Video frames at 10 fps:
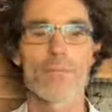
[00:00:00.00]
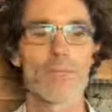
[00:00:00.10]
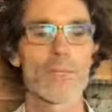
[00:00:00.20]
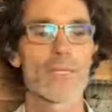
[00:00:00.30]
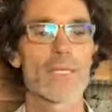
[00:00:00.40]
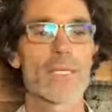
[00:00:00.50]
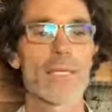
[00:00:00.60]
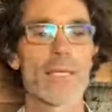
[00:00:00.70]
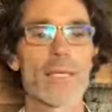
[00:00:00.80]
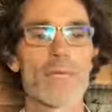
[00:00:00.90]
Let's
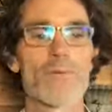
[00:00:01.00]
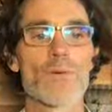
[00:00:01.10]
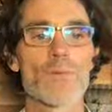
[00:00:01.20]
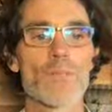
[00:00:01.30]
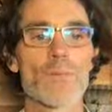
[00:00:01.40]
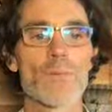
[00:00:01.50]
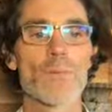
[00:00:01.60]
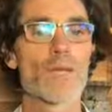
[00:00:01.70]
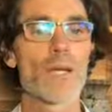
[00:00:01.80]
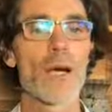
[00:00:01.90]
see. Well, someone
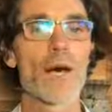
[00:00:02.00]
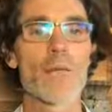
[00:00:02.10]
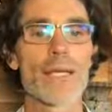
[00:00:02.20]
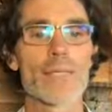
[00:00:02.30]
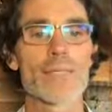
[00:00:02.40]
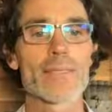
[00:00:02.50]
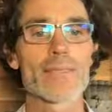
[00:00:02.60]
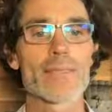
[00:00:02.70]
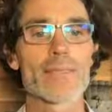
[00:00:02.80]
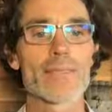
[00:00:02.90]
put a comment
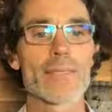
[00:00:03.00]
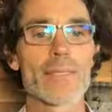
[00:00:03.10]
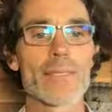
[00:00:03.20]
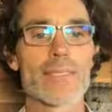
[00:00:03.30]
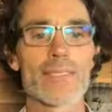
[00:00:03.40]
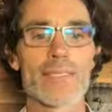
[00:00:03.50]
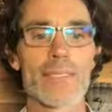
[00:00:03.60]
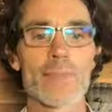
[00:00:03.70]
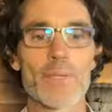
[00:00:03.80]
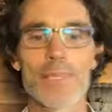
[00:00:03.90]
in to
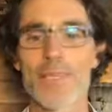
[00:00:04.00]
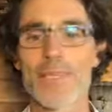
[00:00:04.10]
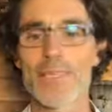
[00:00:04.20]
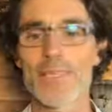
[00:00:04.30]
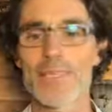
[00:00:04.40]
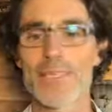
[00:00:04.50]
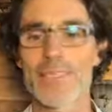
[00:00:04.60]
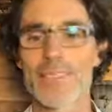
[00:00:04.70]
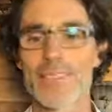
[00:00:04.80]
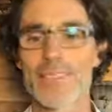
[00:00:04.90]
let me know that you can
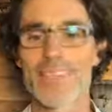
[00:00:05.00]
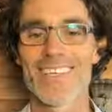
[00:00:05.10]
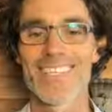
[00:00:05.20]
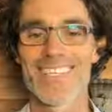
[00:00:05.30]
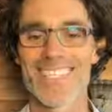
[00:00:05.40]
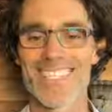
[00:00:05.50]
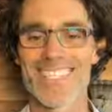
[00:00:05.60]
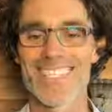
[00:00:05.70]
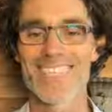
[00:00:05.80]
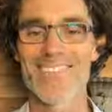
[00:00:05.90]

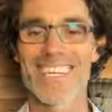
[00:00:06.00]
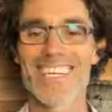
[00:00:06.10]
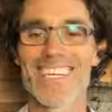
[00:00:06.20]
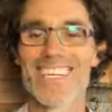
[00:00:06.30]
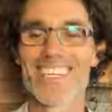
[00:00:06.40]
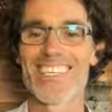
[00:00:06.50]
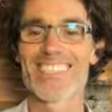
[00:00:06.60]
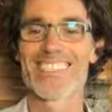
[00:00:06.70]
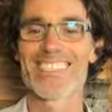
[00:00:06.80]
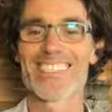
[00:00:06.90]
see me.
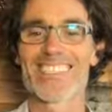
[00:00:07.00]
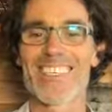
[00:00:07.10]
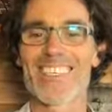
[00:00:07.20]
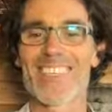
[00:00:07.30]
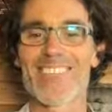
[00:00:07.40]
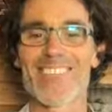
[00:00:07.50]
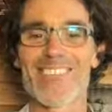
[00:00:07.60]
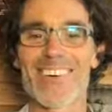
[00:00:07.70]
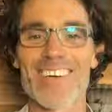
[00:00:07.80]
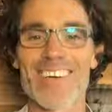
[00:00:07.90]
Since I know
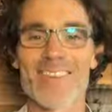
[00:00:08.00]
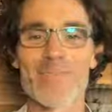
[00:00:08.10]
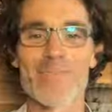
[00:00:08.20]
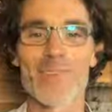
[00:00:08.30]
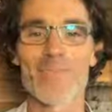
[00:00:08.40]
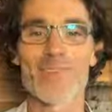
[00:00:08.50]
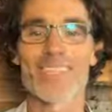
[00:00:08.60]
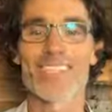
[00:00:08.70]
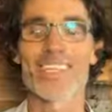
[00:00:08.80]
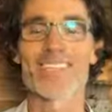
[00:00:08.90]
I'm
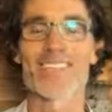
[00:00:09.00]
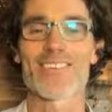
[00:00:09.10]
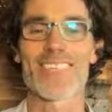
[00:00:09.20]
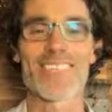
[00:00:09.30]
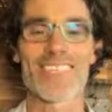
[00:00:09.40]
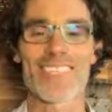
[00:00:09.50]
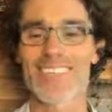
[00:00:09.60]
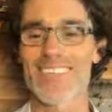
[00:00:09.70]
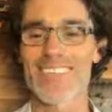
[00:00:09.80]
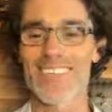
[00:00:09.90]
looking at a screen and
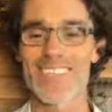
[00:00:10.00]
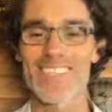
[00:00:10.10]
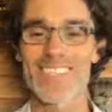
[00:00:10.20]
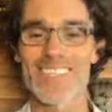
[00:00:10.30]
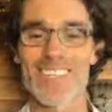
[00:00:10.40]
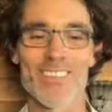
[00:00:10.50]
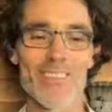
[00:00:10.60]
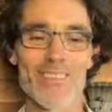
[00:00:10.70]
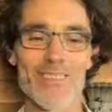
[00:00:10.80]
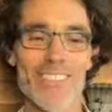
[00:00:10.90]
I don't see other
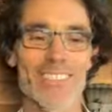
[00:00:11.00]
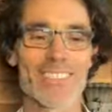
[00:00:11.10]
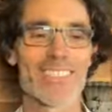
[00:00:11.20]
humans.